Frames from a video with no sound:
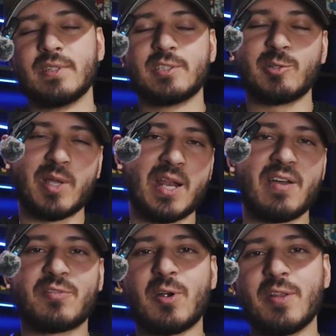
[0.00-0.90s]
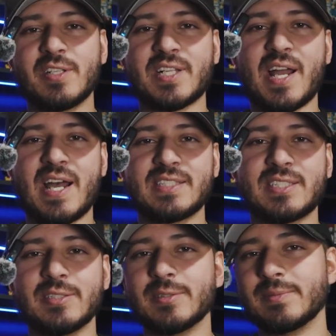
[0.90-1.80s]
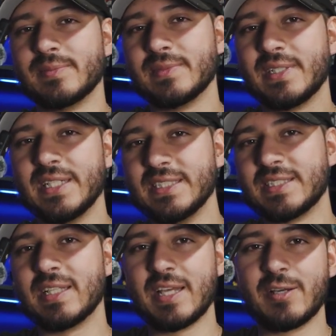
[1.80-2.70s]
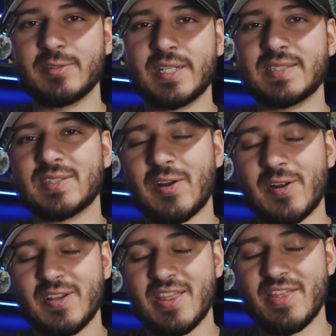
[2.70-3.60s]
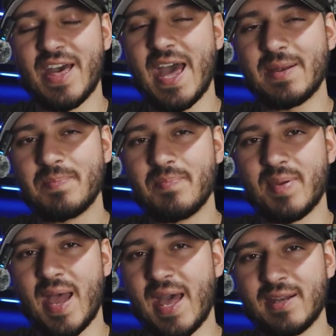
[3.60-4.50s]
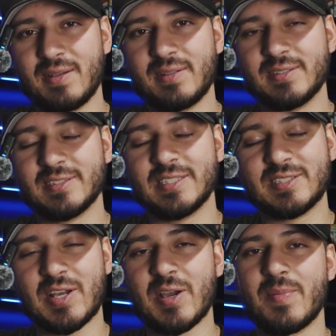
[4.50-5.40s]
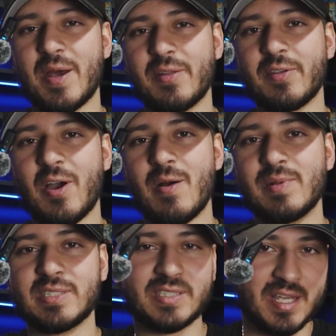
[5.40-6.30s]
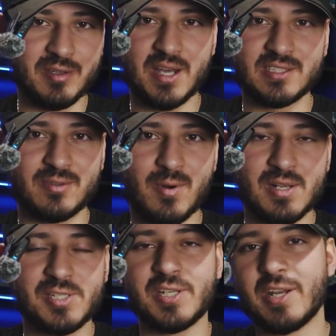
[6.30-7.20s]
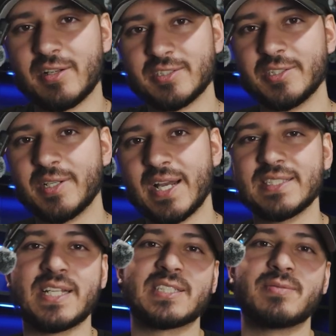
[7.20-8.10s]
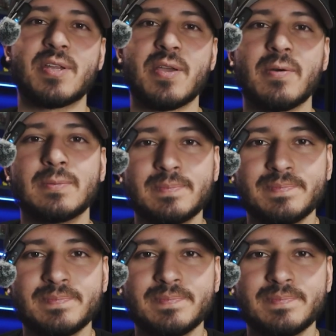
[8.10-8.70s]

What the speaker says: So again, after all this, I ask you, is the LEGO Death Star that bad? Let's talk about it in the comments. Thank you guys for watching, and I'll see you guys next video.